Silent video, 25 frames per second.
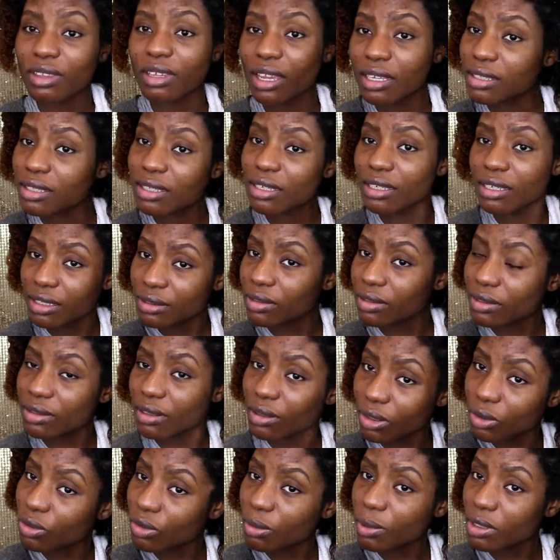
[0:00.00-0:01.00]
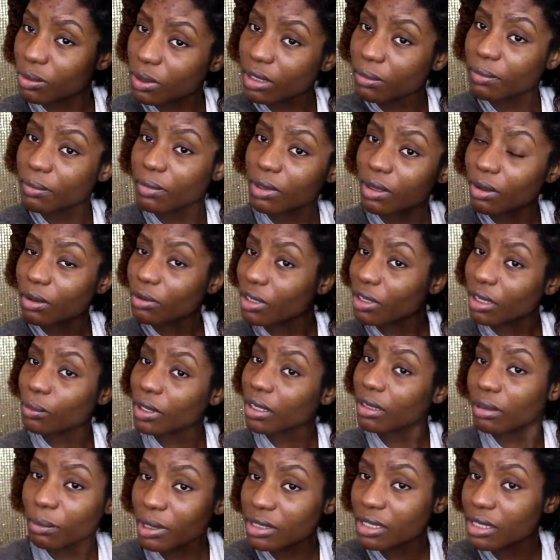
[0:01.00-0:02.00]
wonderfulness
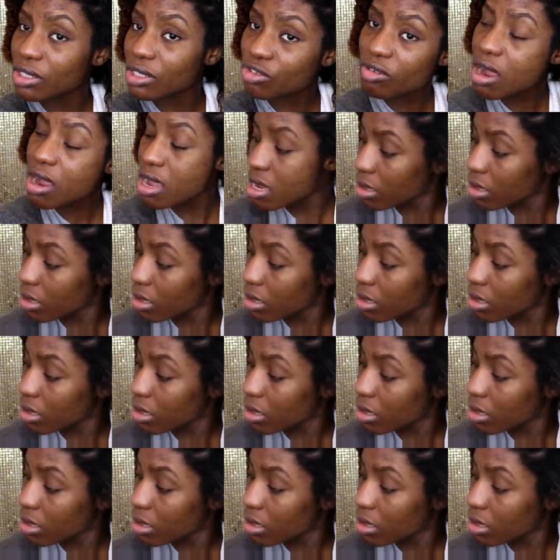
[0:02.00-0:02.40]
with my